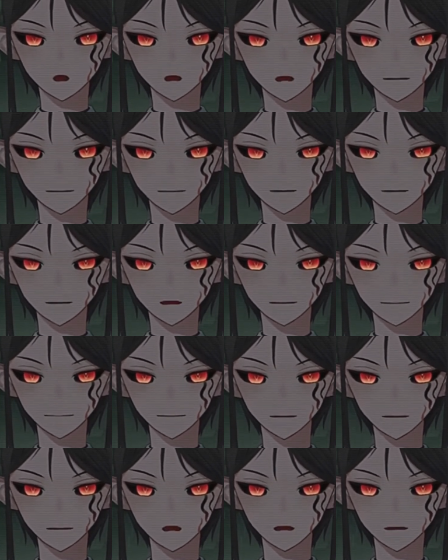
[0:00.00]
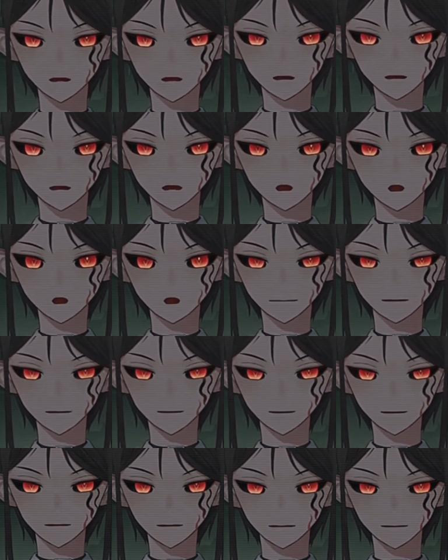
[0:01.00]
a minute before the alarm was
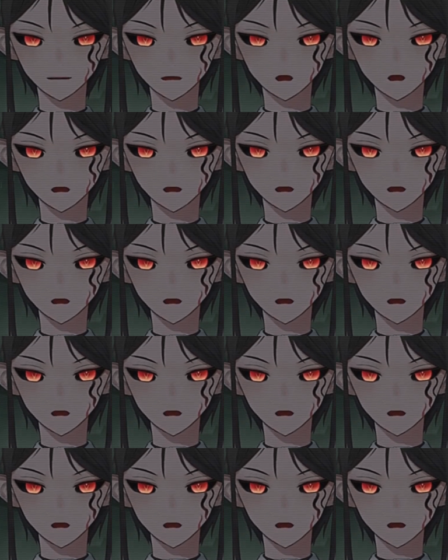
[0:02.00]
due to go